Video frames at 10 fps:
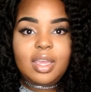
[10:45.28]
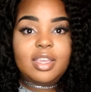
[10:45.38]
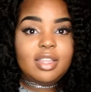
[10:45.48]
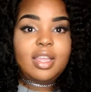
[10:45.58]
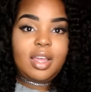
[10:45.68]

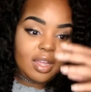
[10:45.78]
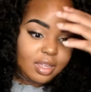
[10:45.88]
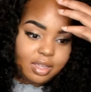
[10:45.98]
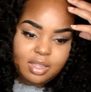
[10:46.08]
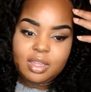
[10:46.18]
And
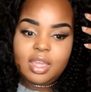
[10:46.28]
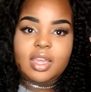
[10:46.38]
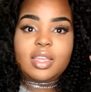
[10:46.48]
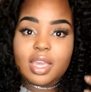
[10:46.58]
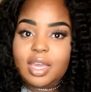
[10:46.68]

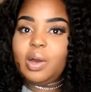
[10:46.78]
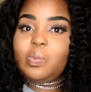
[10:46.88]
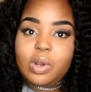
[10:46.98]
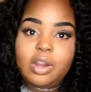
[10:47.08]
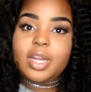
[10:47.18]
yeah,
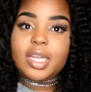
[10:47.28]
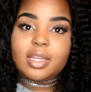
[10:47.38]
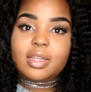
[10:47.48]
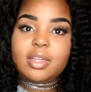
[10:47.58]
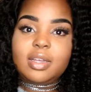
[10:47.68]
I'm
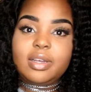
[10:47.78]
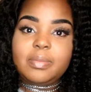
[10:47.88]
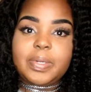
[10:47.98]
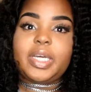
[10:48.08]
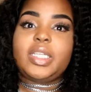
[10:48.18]
worried.
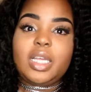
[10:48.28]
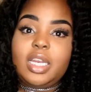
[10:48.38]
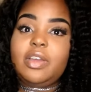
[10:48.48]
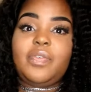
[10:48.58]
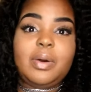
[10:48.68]
Because,
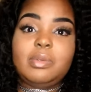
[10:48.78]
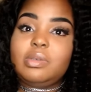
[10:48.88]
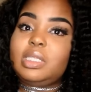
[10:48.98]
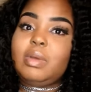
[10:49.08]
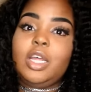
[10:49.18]
honey, if I was
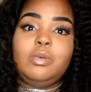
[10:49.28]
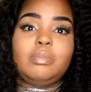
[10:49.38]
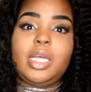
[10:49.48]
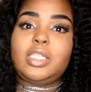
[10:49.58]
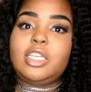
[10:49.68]
with somebody who was
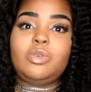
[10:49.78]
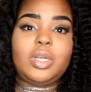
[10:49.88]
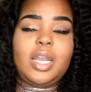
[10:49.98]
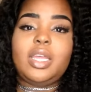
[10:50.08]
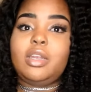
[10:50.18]
bisexual
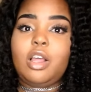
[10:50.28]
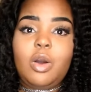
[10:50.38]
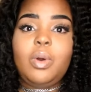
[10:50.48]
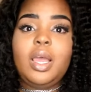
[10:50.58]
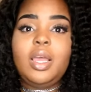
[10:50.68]
and I didn't
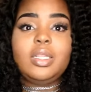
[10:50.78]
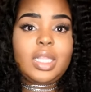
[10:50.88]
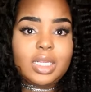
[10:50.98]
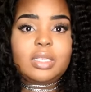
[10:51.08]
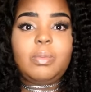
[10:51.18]
know,
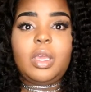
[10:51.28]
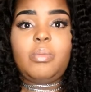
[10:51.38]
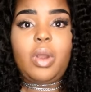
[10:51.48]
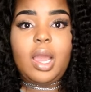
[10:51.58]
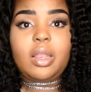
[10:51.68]
that's a big
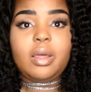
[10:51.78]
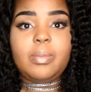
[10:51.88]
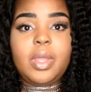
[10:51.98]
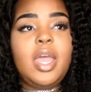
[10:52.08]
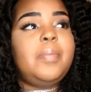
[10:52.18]
problem.
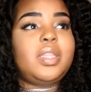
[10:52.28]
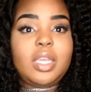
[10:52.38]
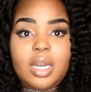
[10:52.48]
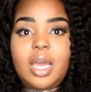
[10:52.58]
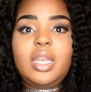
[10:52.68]
But
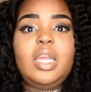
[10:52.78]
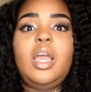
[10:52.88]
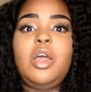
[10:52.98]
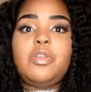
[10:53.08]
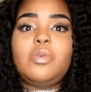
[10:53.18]
then, honey,
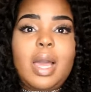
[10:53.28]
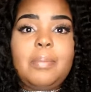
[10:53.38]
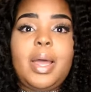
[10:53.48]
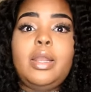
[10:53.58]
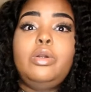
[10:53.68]
you
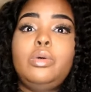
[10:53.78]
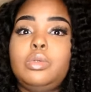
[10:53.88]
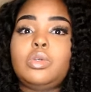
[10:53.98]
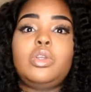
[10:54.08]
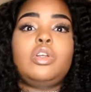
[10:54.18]
got my
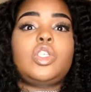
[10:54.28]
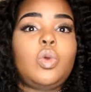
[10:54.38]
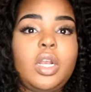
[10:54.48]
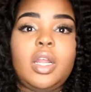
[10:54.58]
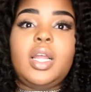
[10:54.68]
nudes on your
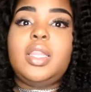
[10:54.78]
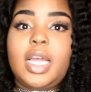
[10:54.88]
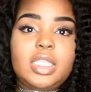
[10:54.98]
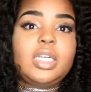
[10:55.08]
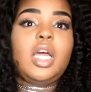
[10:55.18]
Twitter.
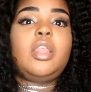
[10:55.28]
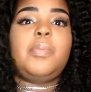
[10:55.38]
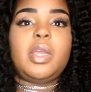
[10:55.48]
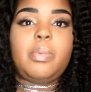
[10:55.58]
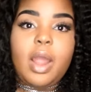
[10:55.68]
That's another
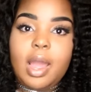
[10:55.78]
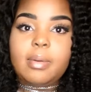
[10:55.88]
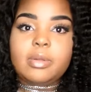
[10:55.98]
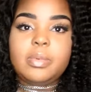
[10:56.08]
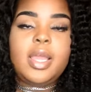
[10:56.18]
big
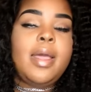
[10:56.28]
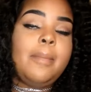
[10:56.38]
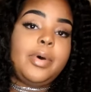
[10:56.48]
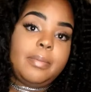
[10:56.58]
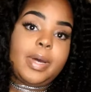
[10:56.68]
problem.
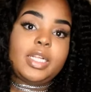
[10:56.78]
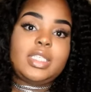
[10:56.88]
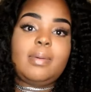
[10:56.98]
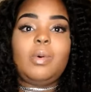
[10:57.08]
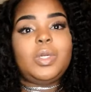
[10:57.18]
But by the
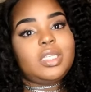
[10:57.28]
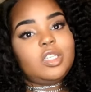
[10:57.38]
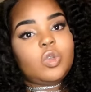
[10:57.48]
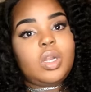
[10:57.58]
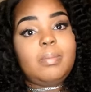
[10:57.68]
time I went to
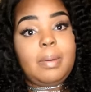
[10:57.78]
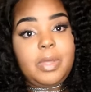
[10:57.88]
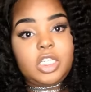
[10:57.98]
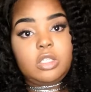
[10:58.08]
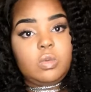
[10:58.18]
the Twitter, my
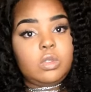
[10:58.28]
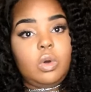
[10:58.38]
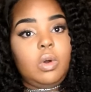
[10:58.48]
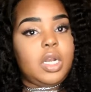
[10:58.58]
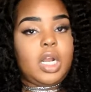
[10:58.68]
pictures was
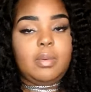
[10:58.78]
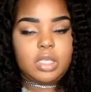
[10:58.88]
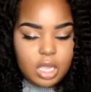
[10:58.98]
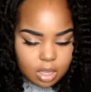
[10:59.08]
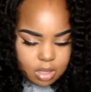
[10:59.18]
gone. And I
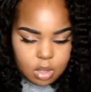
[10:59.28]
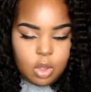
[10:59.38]
was like,